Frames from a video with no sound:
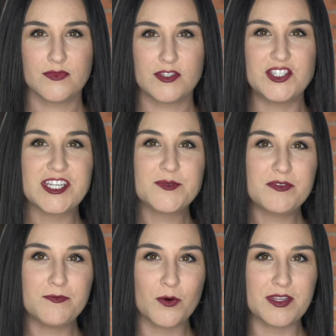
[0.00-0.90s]
Just
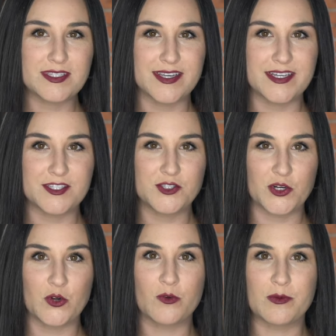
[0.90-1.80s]
before this latest
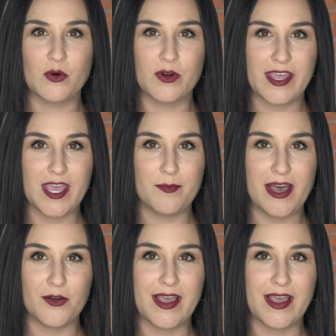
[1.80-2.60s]
journal report came out,